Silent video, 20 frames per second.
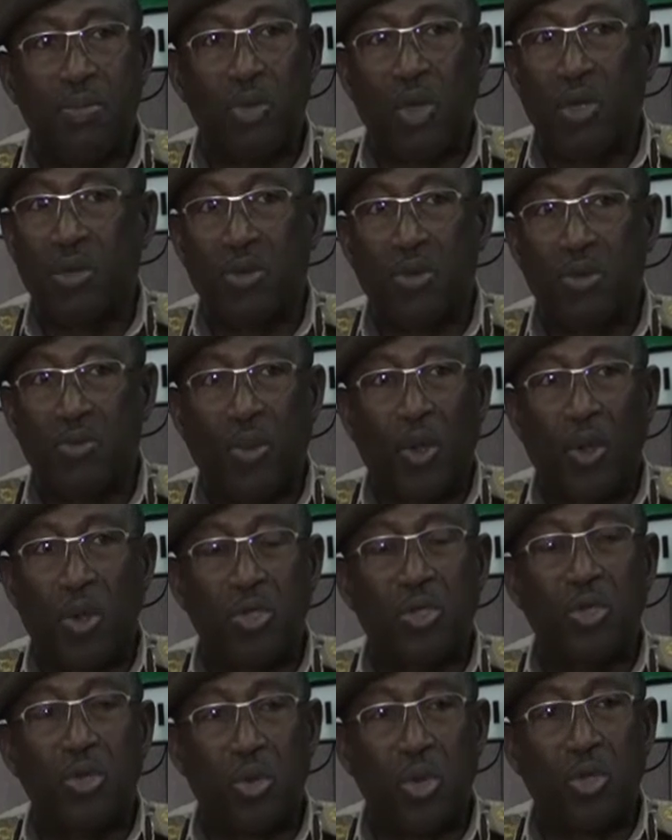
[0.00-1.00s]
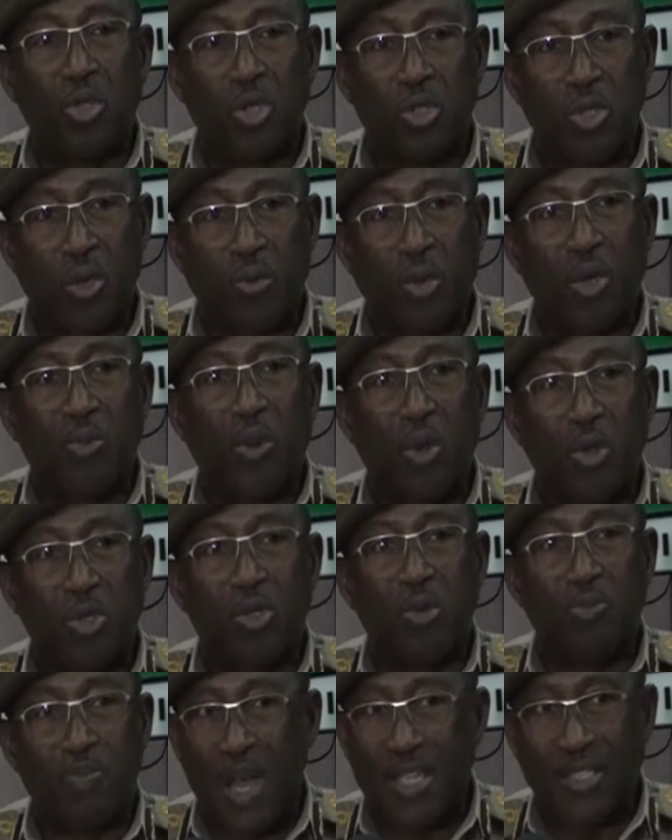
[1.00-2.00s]
not because you know the job, not because
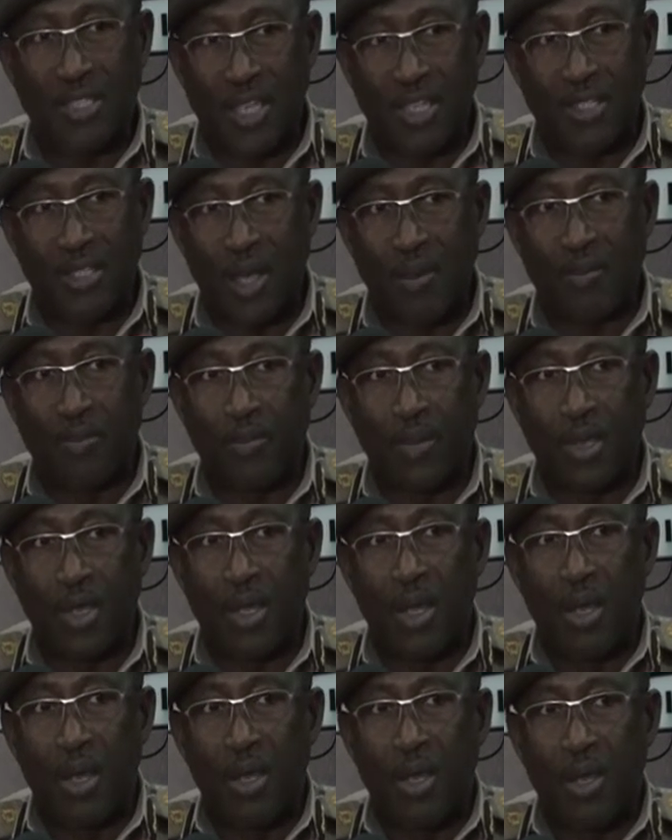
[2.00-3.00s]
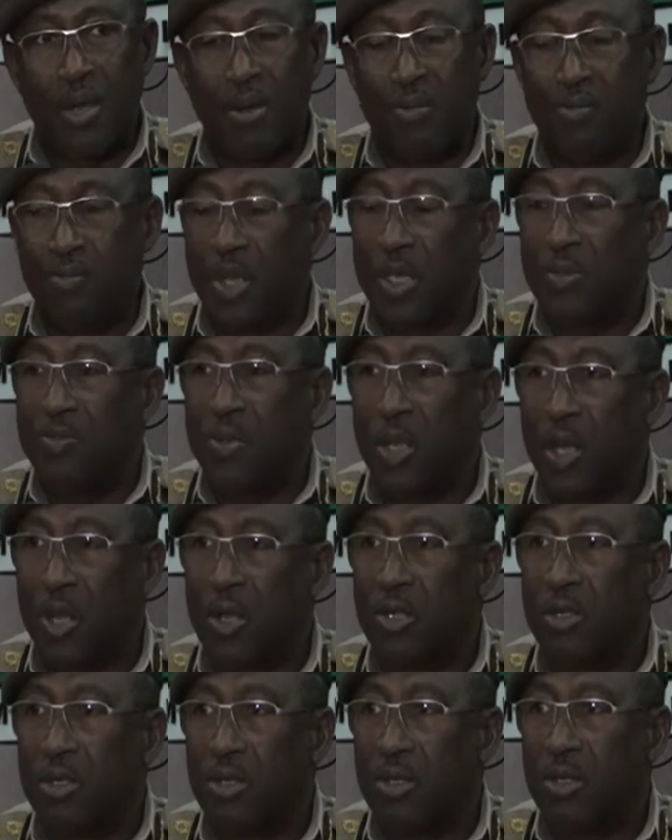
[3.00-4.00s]
you pass exam, but
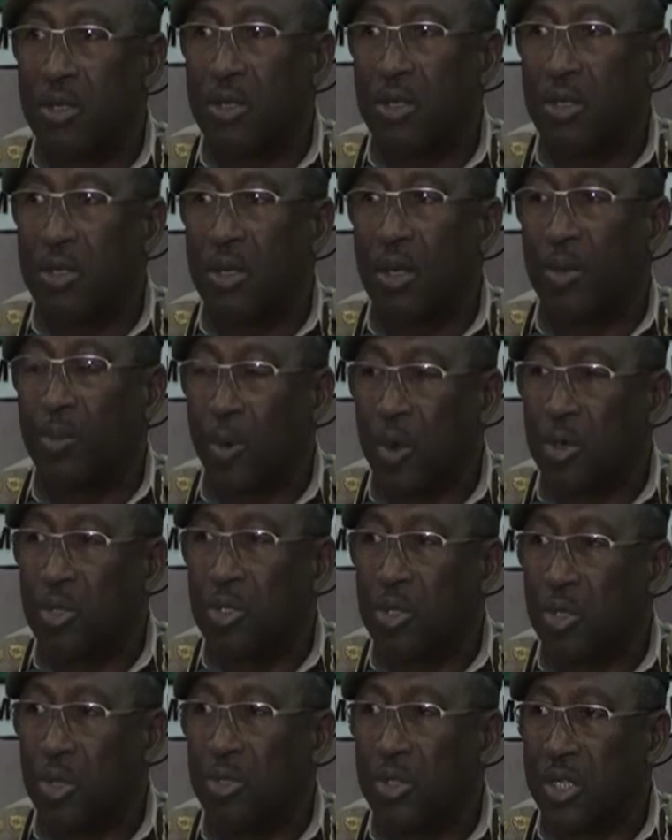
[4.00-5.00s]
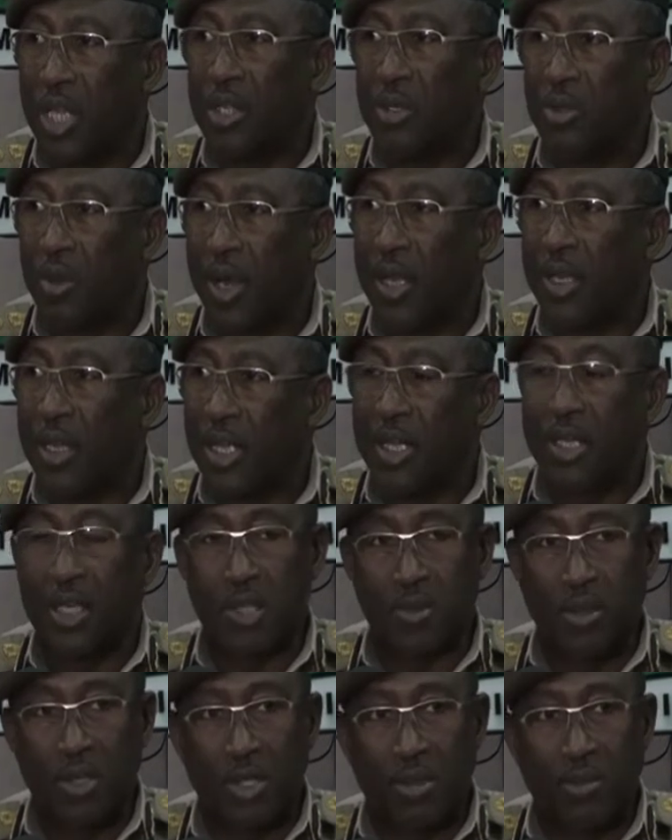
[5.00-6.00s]
because report shows that you are an
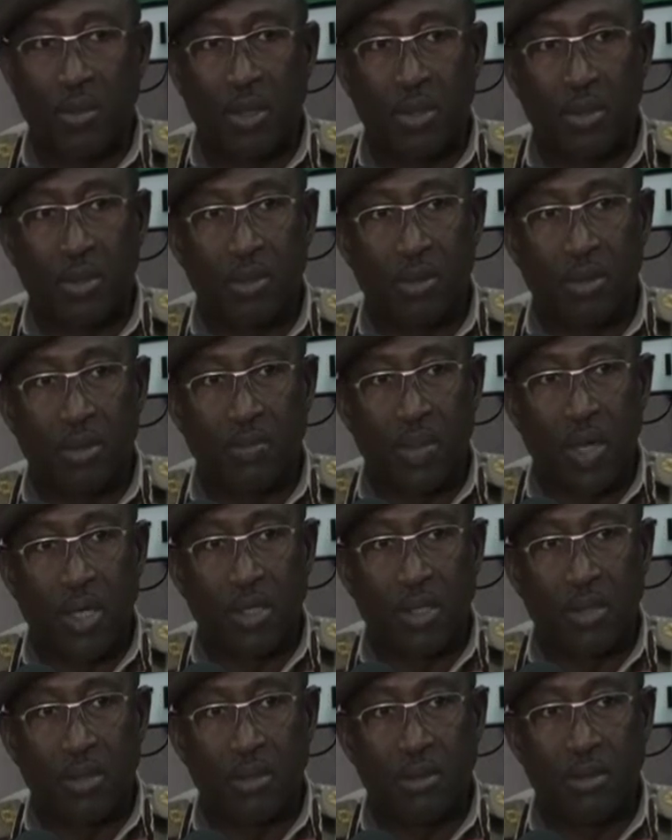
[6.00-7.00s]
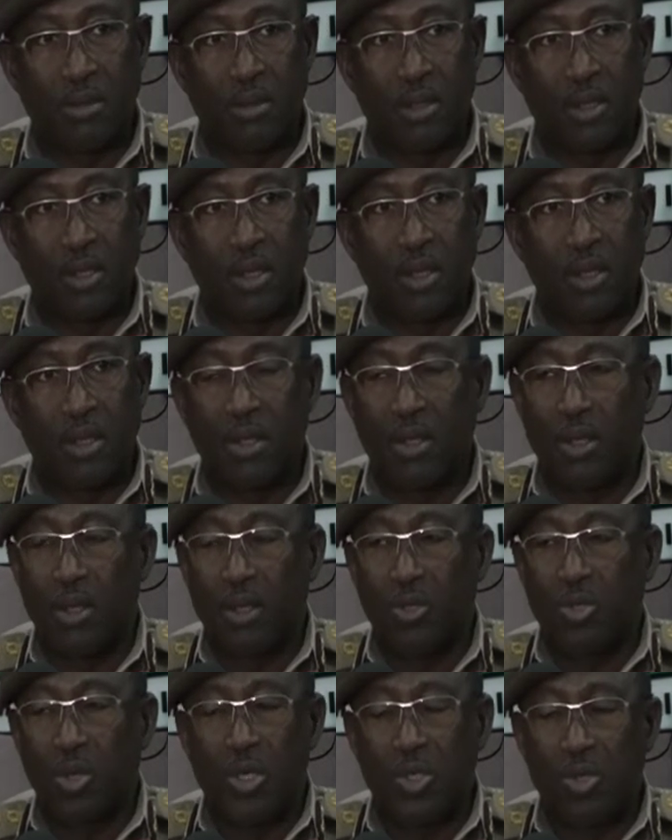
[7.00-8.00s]
irresponsible person.
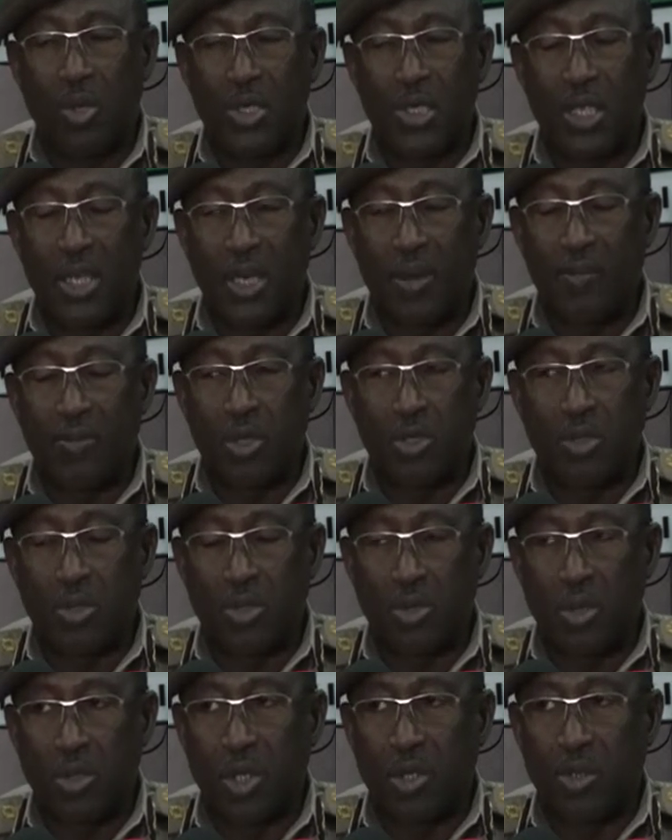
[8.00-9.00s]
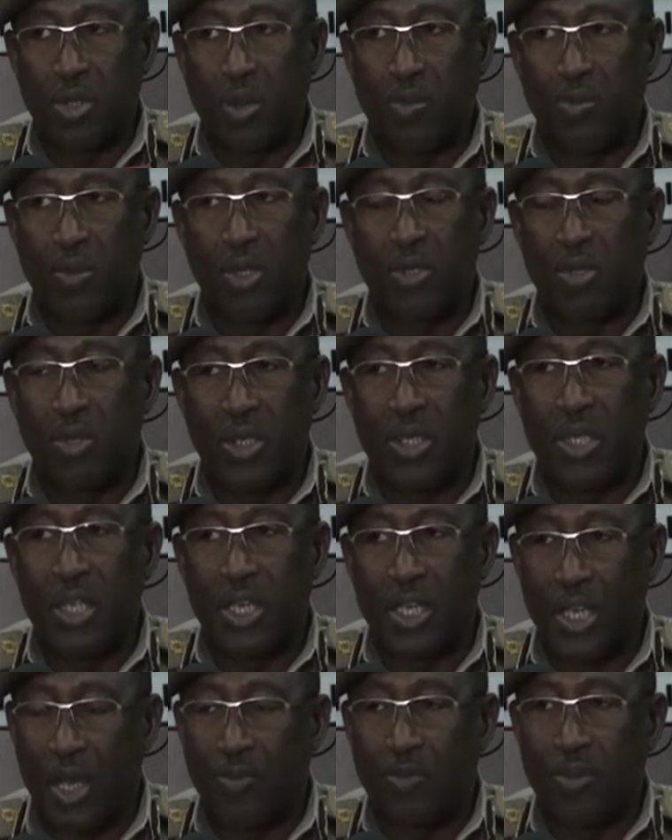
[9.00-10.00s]
So it's not enough just to know the job. It's not
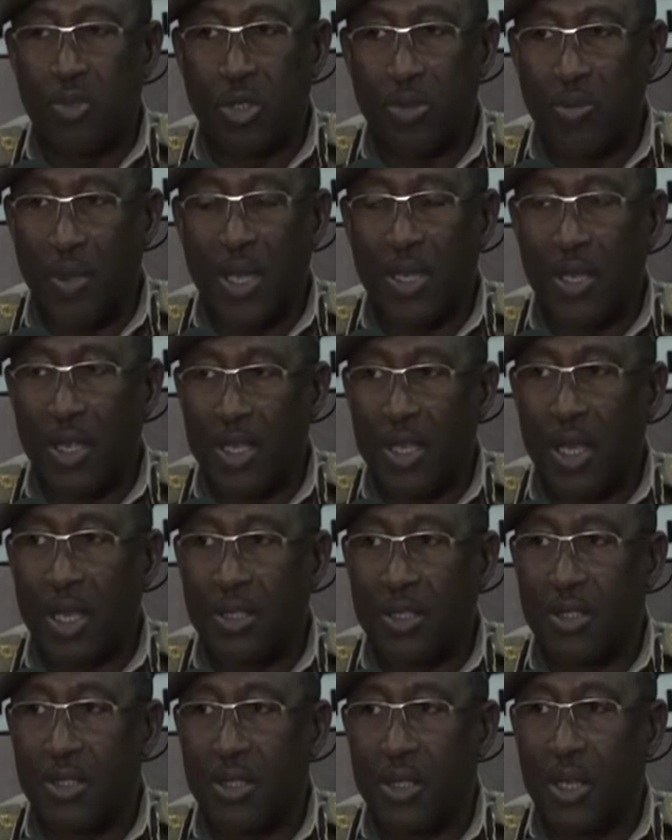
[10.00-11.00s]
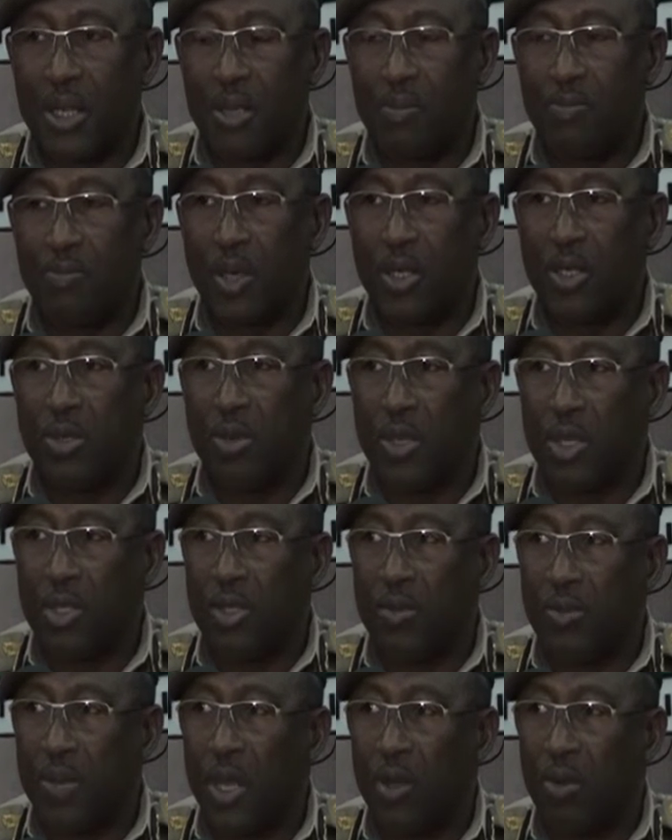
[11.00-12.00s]
enough to spend the years, but you need
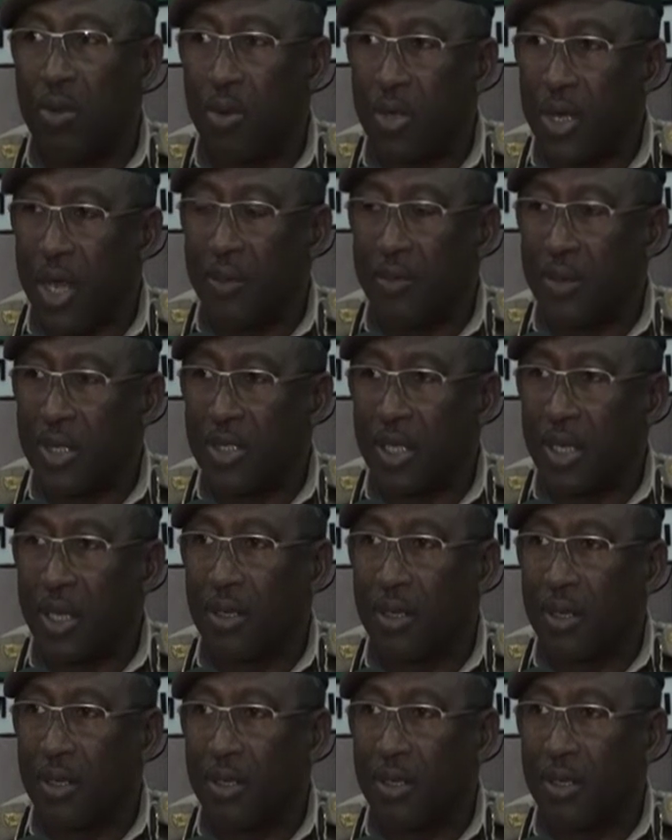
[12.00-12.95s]
to be a good ambassador.